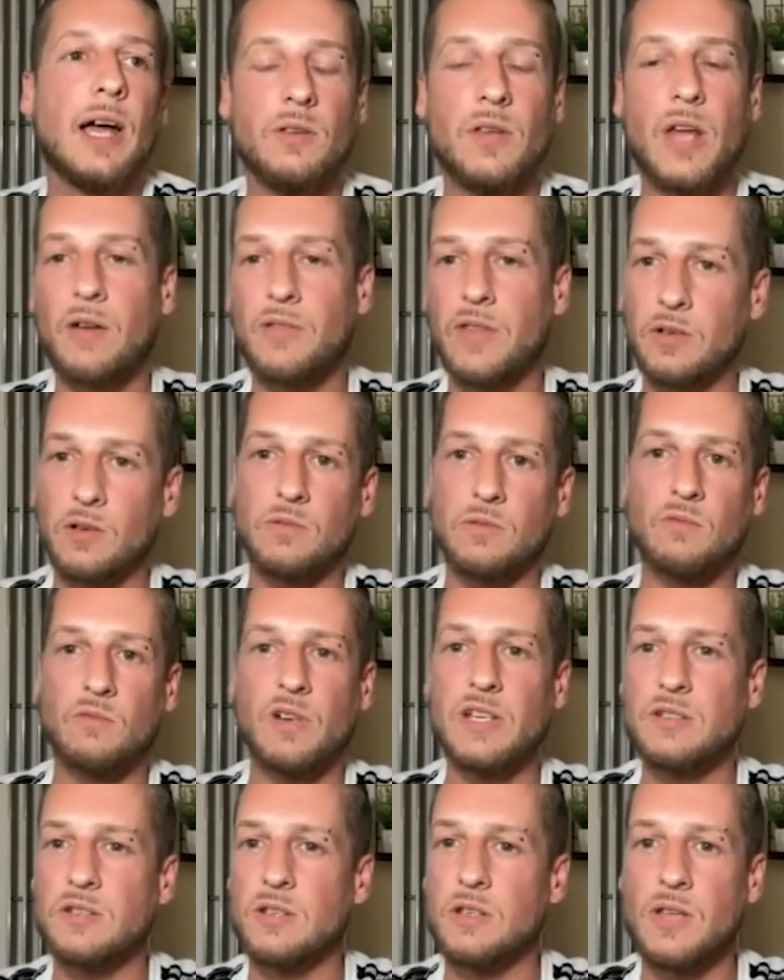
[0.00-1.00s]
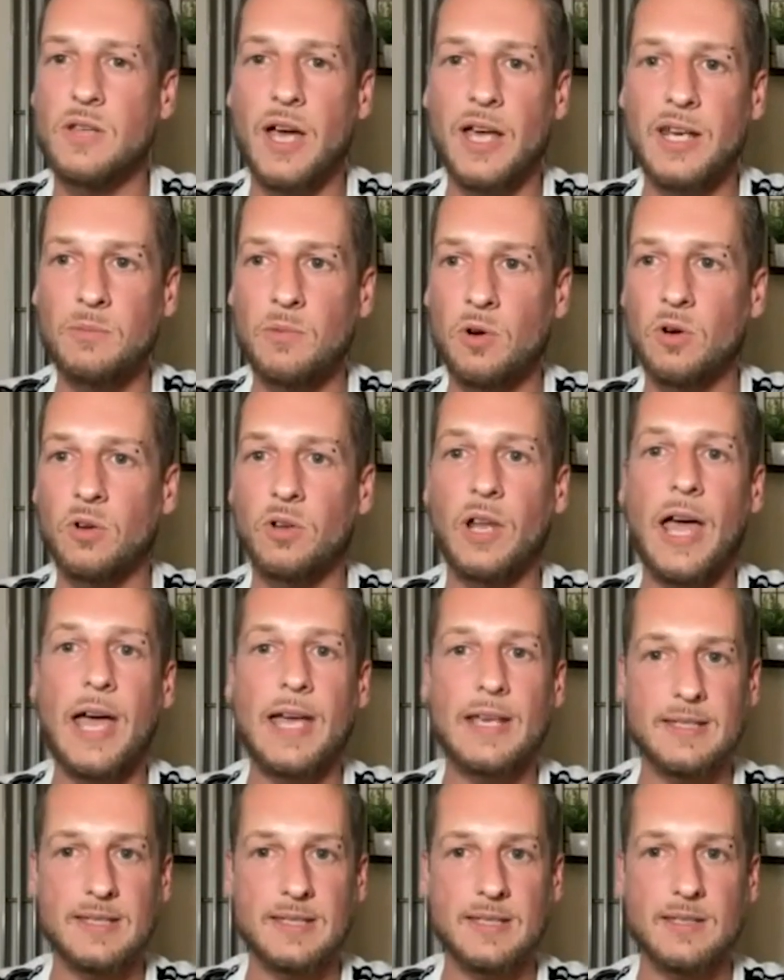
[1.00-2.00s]
Now they don't redo that anymore
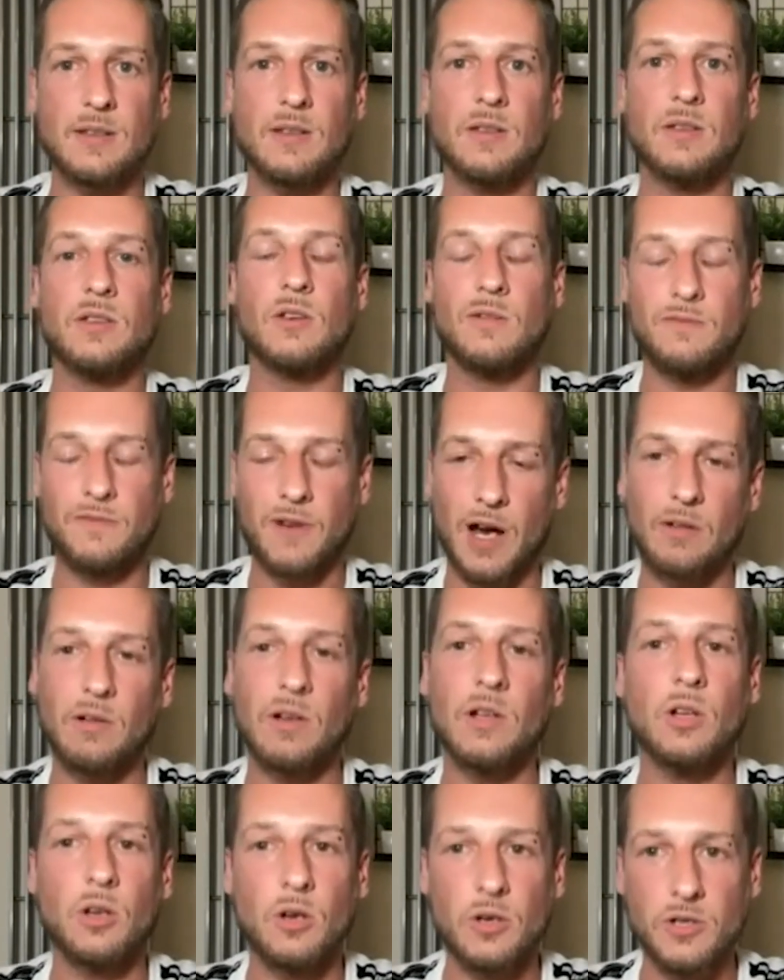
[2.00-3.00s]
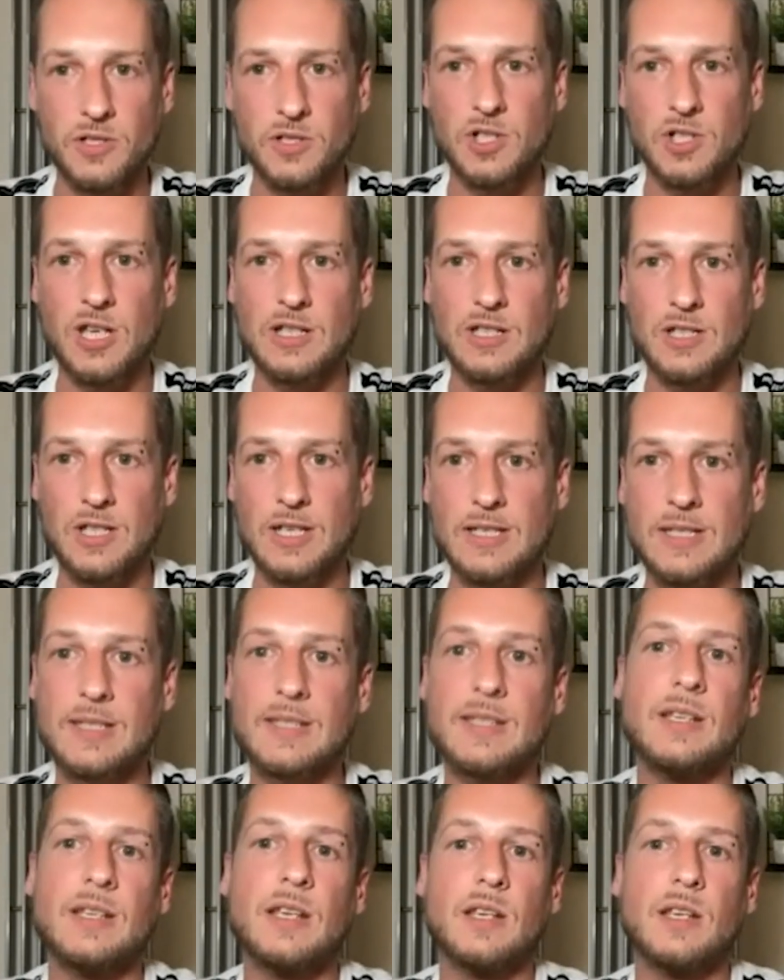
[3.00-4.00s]
unless your viral load
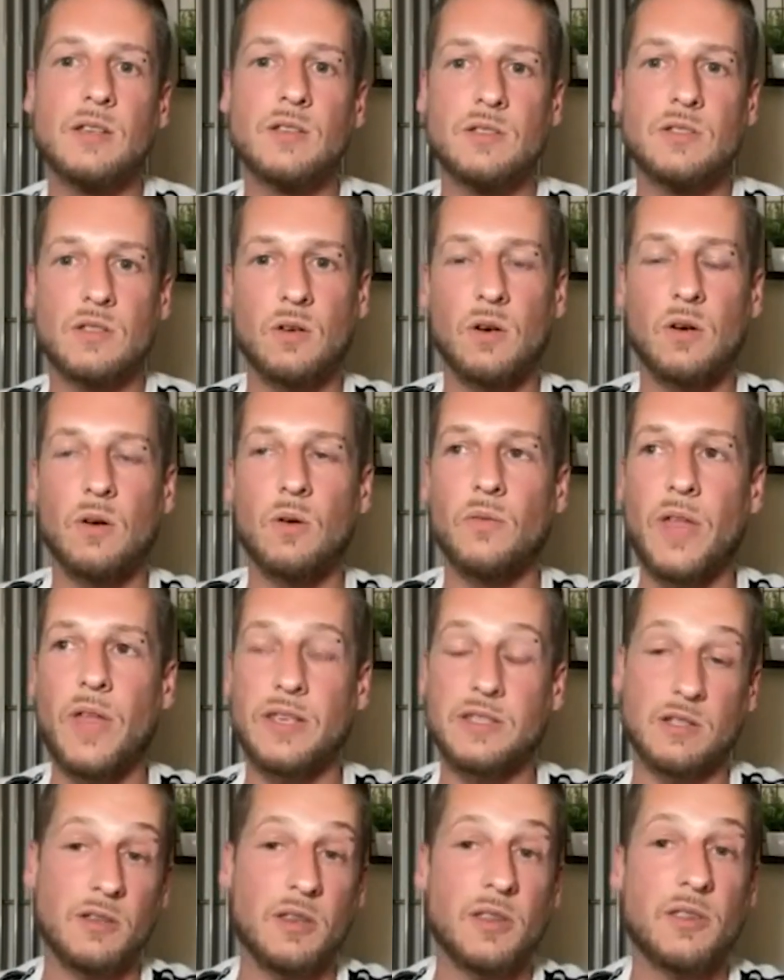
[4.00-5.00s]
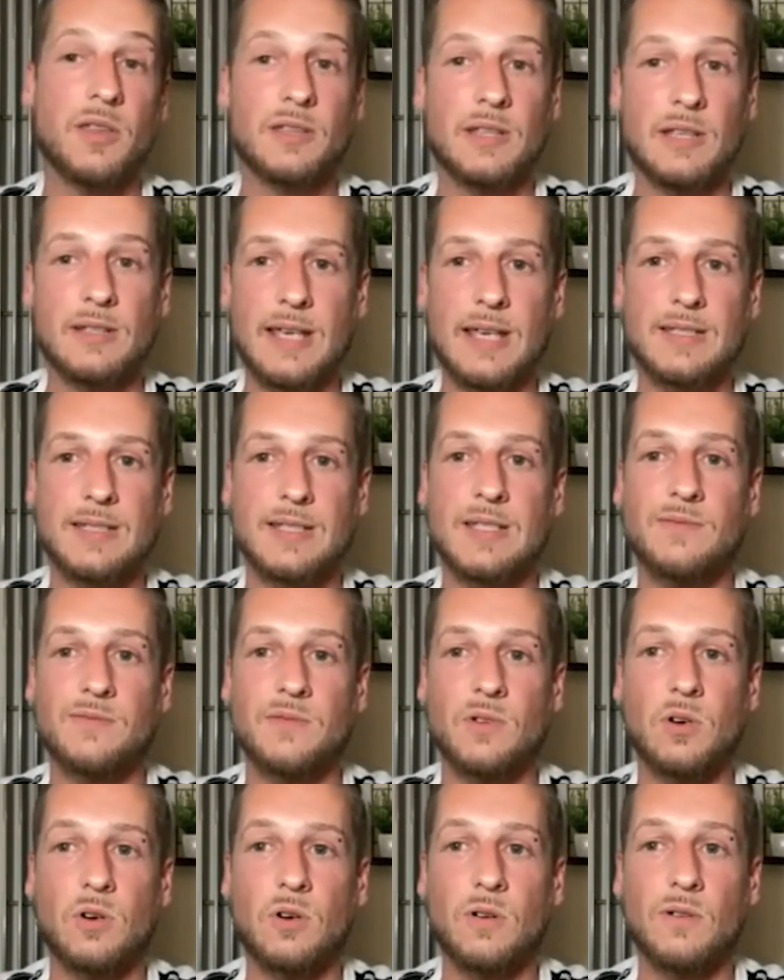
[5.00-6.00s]
changes. So that's another thing the test is
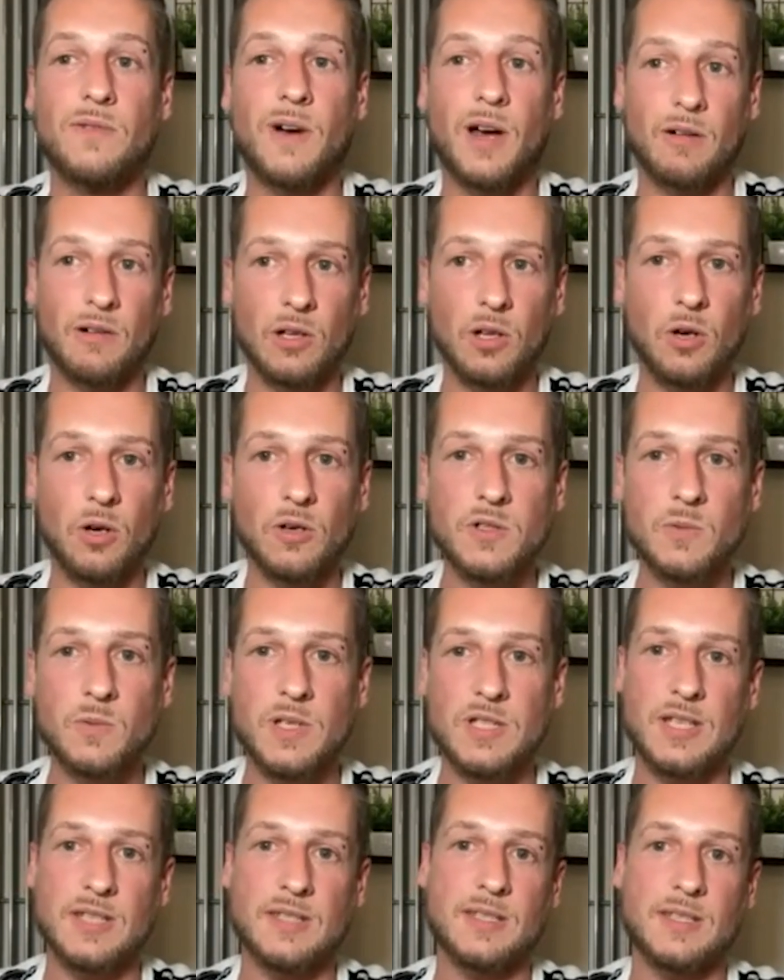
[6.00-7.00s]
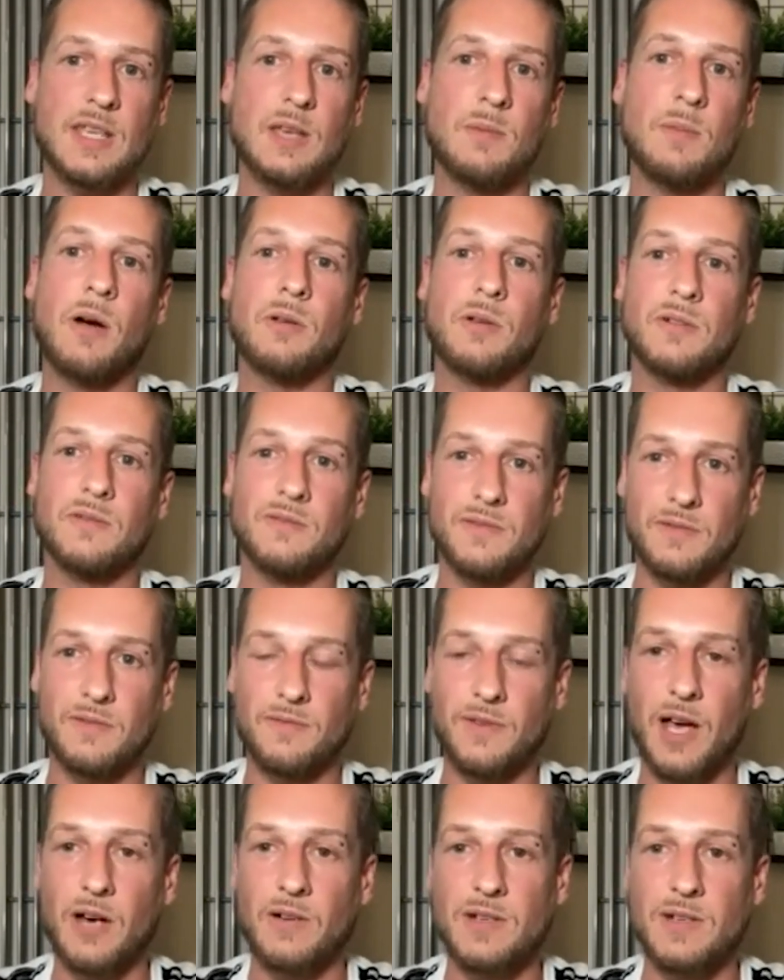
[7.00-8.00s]
for viral load, which is the amount of
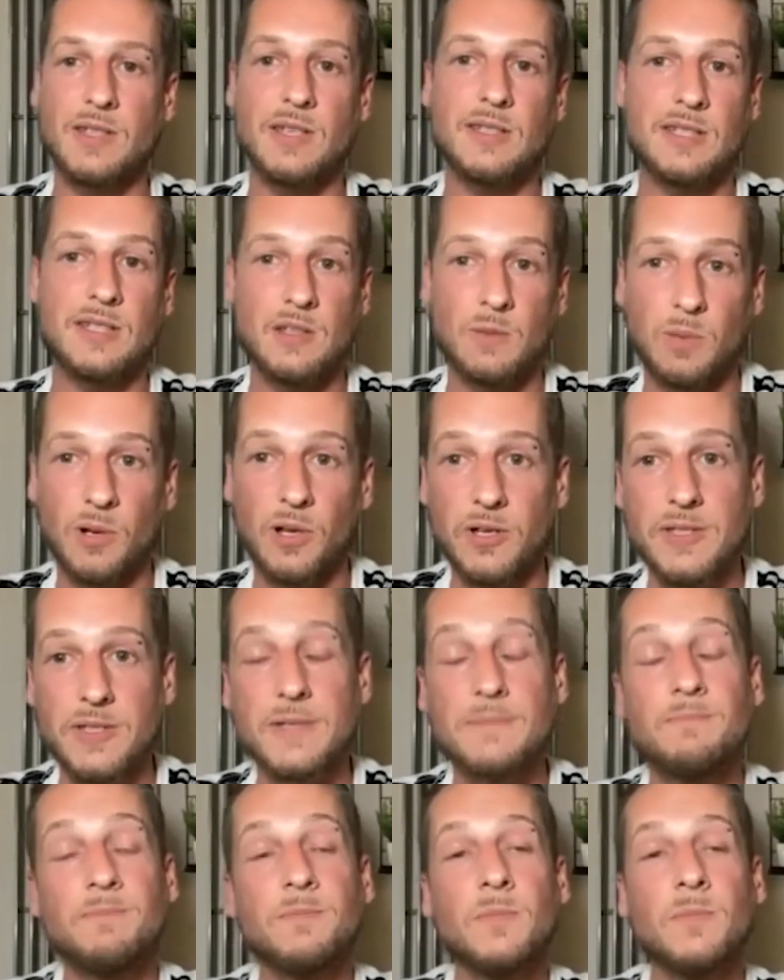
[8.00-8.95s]
virus that's in your blood.